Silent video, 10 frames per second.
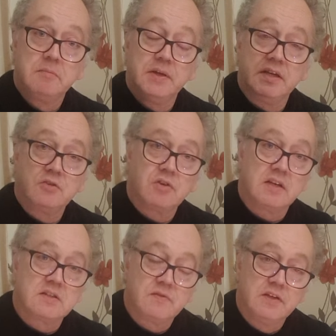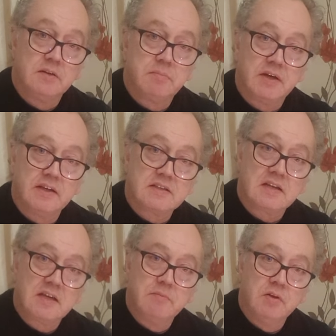being transferred by this
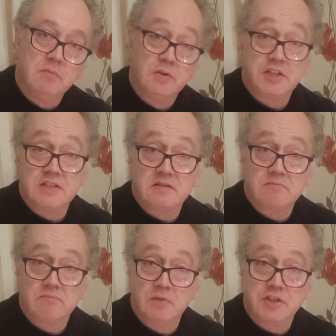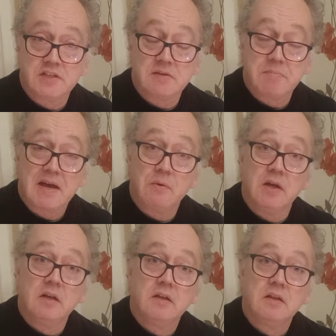light bulb, which is the
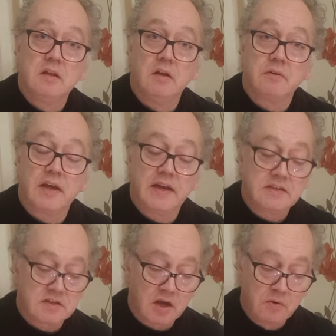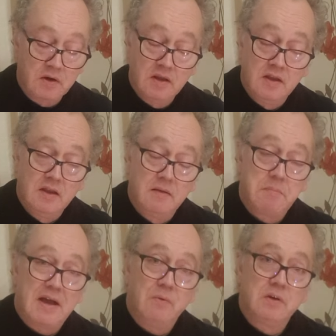power. Okay, so
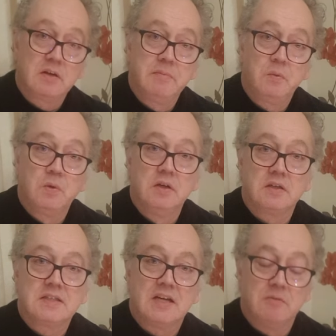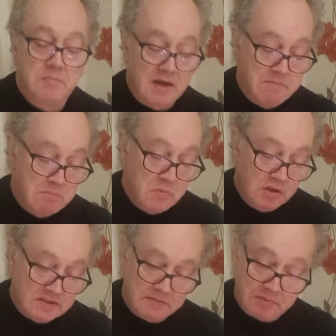power can be worked out by
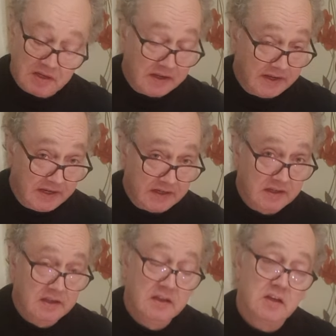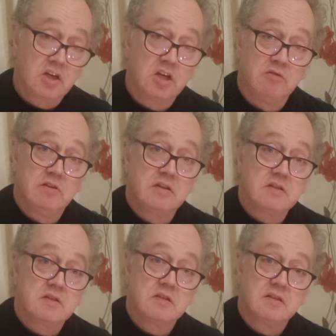multiplying
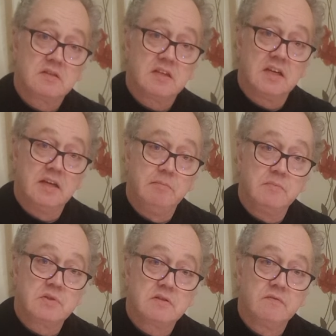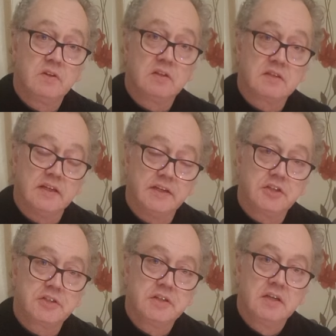current times
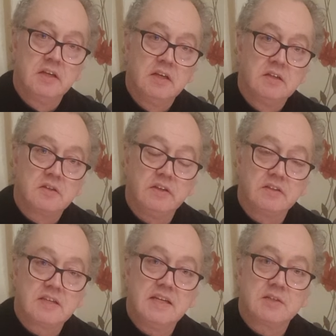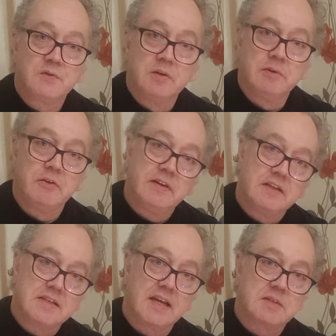voltage. So you'll see this formula in the
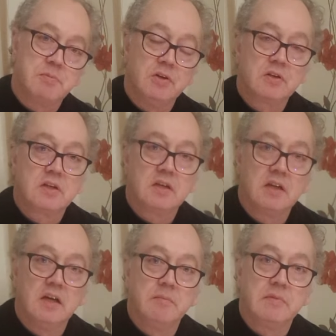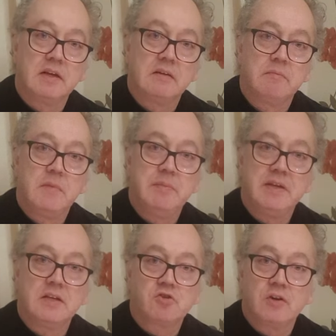textbook, maybe
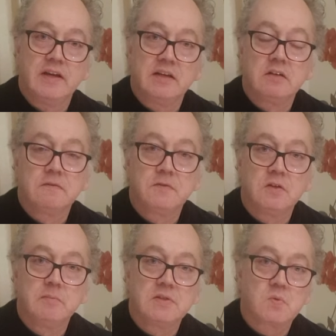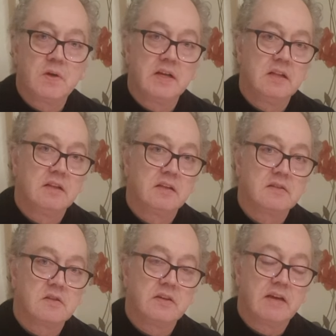in a triangle form as well,
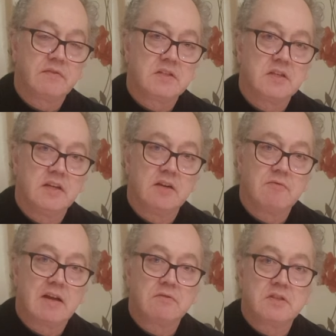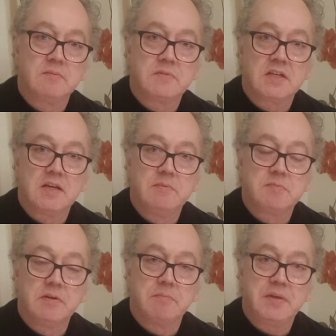so you have to turn it around sometimes,
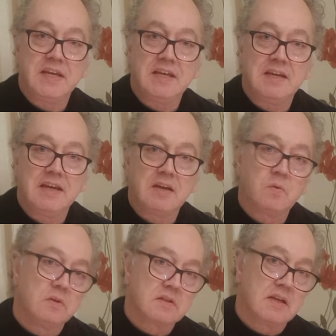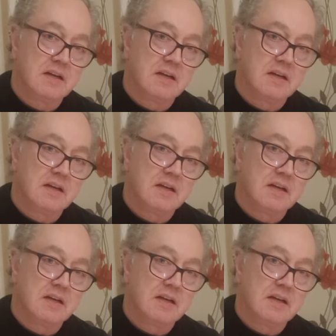but P equals